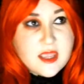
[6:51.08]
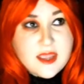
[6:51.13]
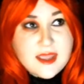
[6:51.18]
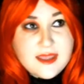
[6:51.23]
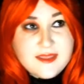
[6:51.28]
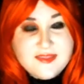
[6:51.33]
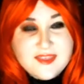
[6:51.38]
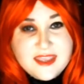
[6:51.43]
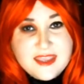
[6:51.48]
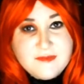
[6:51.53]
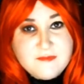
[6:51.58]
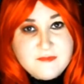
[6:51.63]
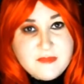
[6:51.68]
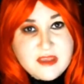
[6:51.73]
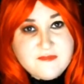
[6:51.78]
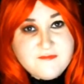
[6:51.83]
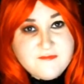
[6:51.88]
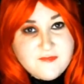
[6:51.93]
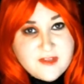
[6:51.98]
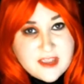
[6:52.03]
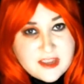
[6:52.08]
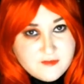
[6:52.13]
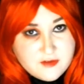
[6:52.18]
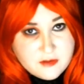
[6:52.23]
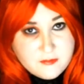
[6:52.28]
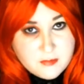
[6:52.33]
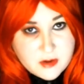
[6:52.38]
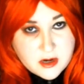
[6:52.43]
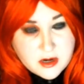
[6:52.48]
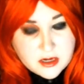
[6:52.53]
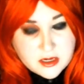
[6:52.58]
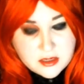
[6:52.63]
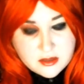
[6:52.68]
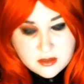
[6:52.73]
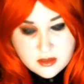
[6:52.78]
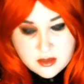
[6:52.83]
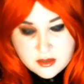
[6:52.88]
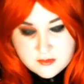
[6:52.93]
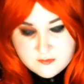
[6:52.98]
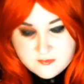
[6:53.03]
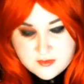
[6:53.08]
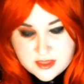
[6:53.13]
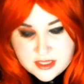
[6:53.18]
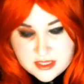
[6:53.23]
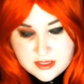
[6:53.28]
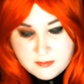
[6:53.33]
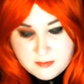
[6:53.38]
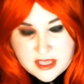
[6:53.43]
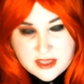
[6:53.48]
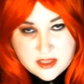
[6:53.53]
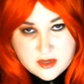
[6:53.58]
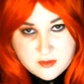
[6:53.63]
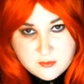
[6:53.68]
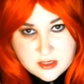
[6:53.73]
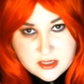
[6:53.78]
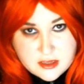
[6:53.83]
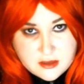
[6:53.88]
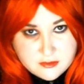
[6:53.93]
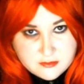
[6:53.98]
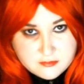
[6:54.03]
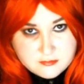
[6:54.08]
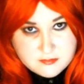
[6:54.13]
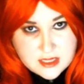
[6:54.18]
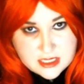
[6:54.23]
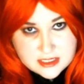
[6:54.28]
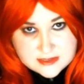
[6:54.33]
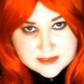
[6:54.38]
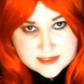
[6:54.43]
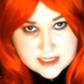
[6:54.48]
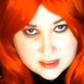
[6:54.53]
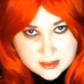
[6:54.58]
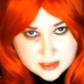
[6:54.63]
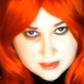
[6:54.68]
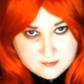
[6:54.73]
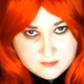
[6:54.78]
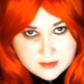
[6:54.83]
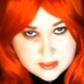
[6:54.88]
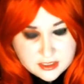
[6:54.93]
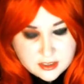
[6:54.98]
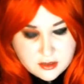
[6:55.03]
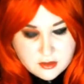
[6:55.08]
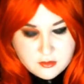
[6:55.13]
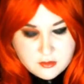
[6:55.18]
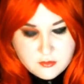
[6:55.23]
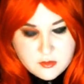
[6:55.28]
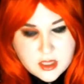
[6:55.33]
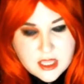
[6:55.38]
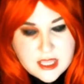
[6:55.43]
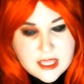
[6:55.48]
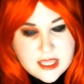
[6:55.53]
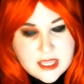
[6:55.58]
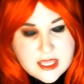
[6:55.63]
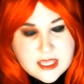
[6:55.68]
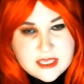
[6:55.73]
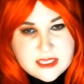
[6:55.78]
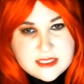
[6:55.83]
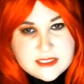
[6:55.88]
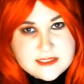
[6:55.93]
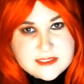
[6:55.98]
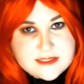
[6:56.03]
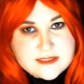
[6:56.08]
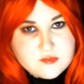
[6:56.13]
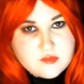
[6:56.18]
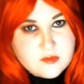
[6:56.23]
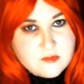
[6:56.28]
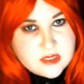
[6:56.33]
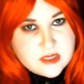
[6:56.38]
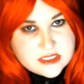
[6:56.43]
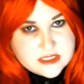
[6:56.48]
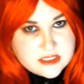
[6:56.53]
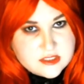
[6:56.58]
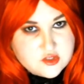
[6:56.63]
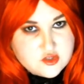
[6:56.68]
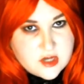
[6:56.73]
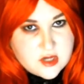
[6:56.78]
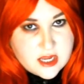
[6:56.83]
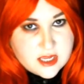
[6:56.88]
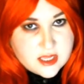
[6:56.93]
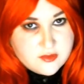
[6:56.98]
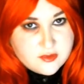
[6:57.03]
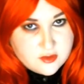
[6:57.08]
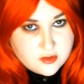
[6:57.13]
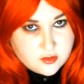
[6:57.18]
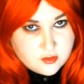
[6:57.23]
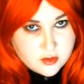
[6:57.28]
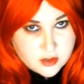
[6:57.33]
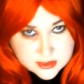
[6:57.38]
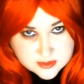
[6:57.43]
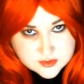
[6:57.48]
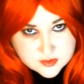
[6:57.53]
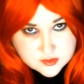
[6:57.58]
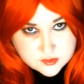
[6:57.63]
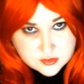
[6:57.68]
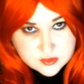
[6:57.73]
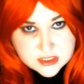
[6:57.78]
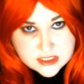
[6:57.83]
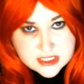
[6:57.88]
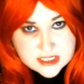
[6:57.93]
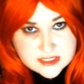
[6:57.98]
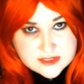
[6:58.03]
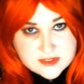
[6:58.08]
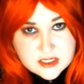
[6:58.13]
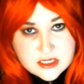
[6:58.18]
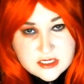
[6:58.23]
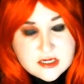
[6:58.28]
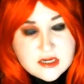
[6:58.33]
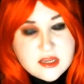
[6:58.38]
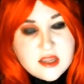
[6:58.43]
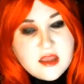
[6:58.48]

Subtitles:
I think my favorite part of the Palaye Royale anxiety video is Remington dragging the cross through the desert.